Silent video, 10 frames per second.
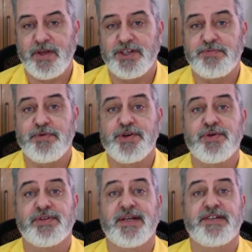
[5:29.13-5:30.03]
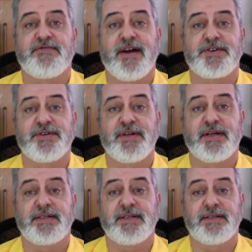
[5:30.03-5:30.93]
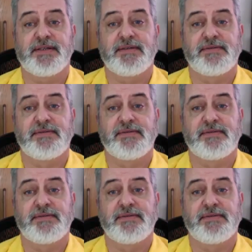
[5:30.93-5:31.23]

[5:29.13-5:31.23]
spiritual satisfaction exist?